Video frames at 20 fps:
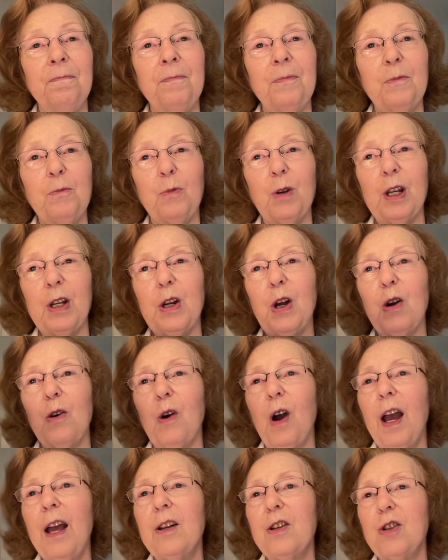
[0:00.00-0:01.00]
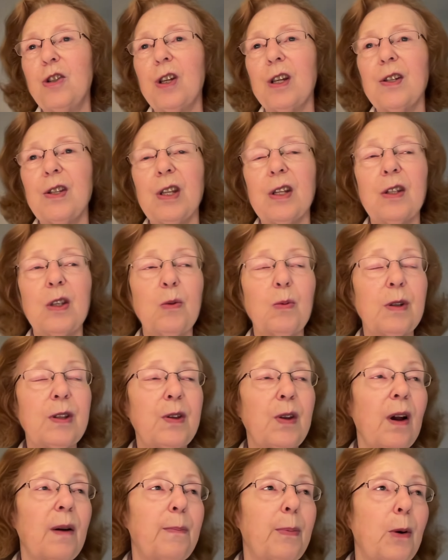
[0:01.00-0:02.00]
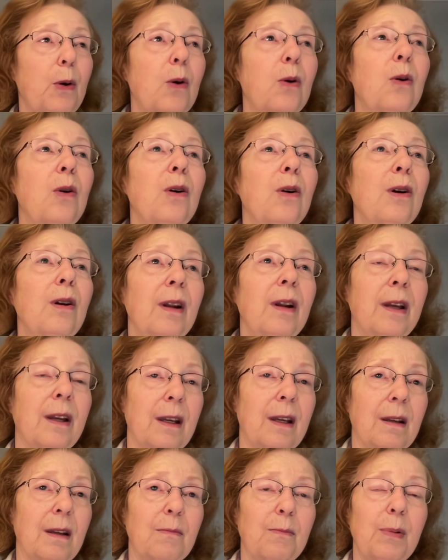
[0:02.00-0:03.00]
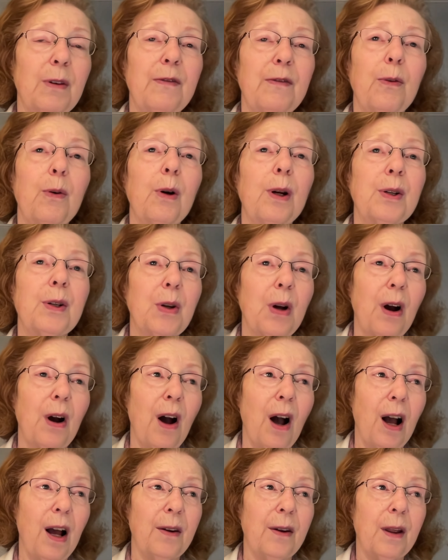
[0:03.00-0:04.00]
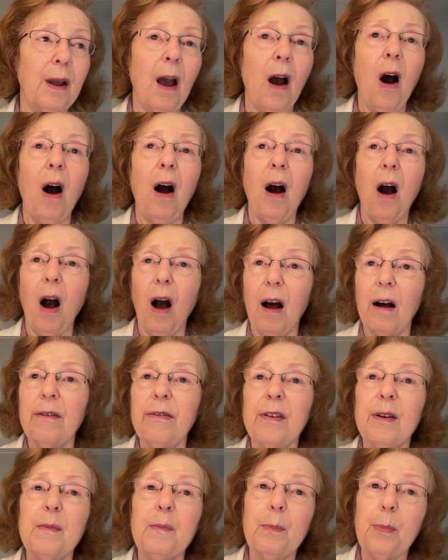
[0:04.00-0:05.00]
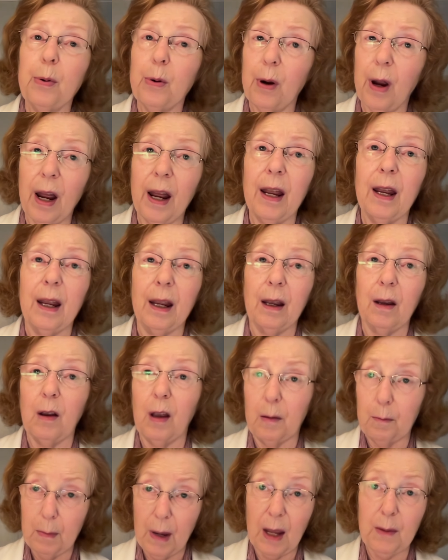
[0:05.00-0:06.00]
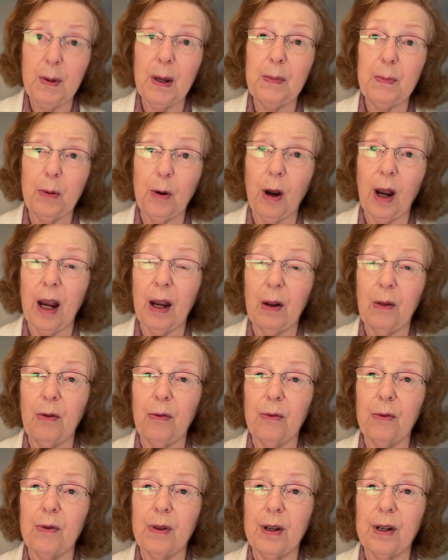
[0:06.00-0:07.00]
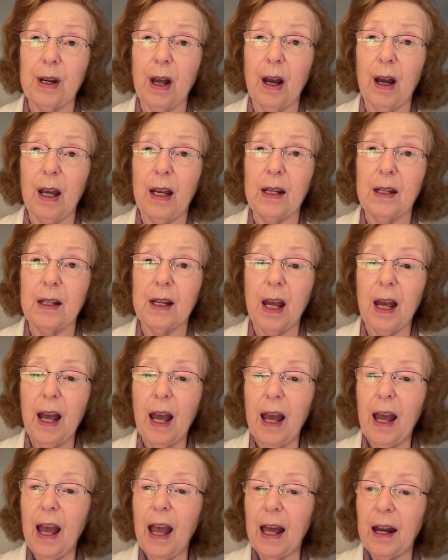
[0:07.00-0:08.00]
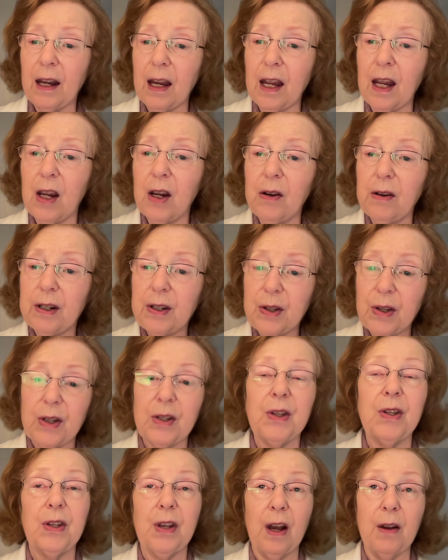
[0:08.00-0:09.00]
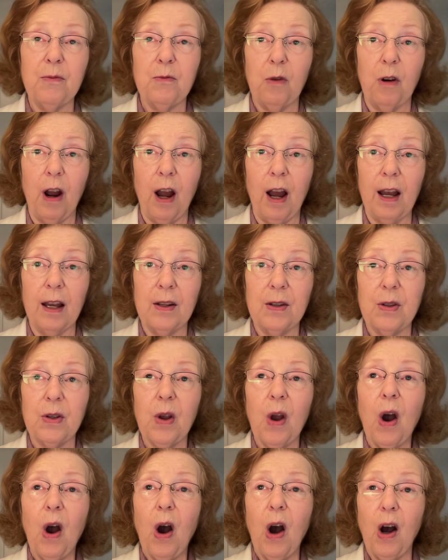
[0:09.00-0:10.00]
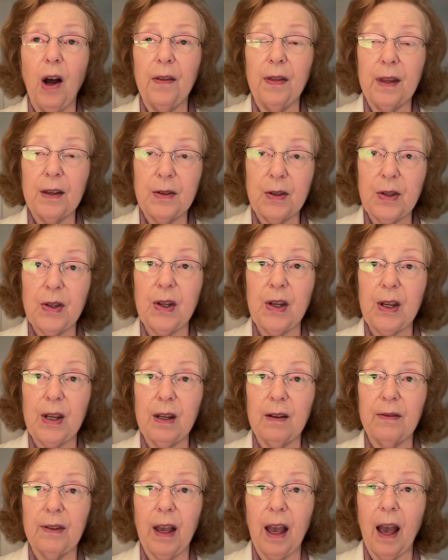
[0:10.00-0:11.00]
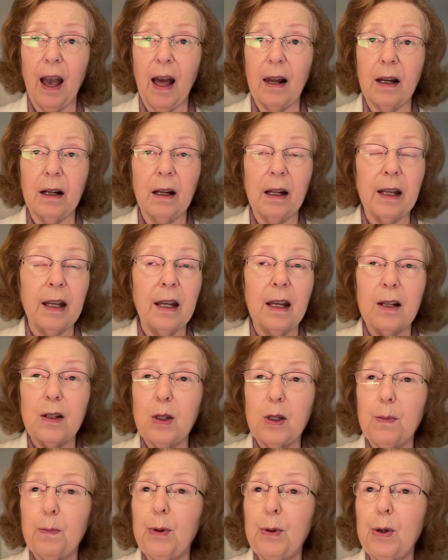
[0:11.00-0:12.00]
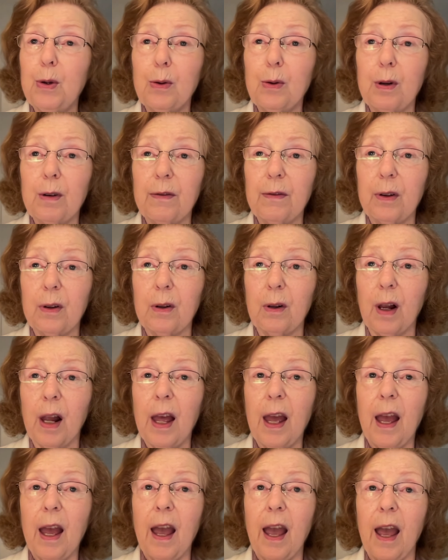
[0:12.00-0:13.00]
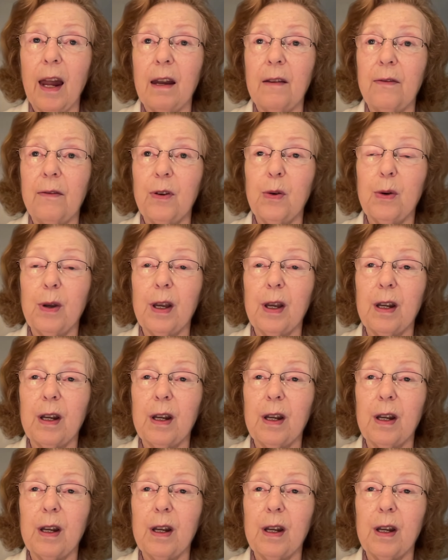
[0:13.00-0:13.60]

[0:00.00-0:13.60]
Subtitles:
we know Jesus was up early, before dawn, often praying, maybe praying through the night. And here is a sunrise on the Sea of Galilee. It's beautiful. And if you can